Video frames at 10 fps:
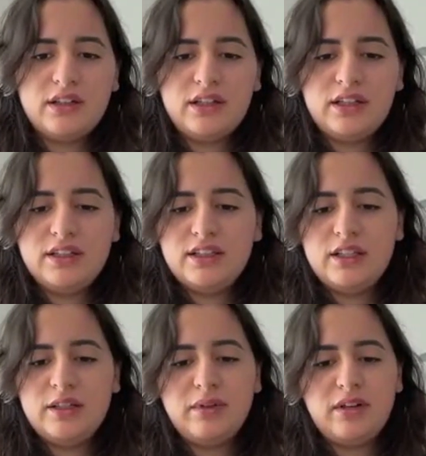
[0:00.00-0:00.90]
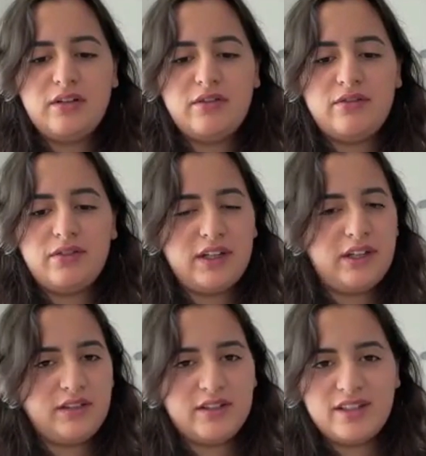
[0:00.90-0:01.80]
easy but
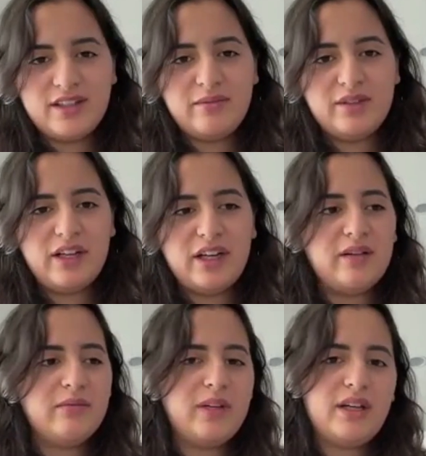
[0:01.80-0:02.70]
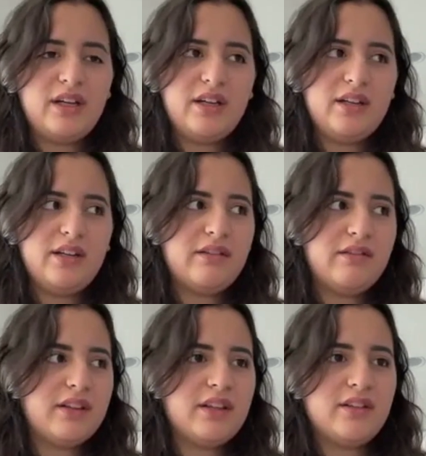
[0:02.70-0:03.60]
fun at the same time, and I
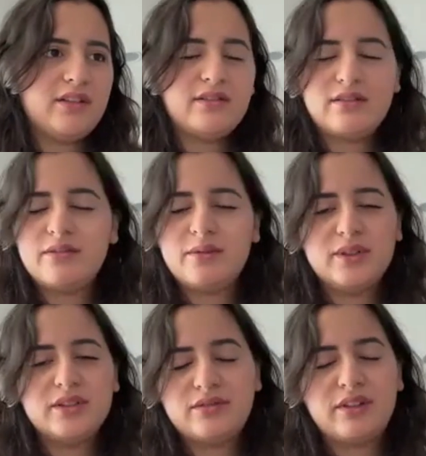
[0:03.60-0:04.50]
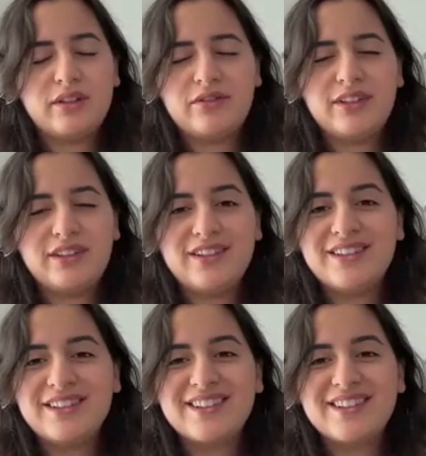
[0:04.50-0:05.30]
really was really fun.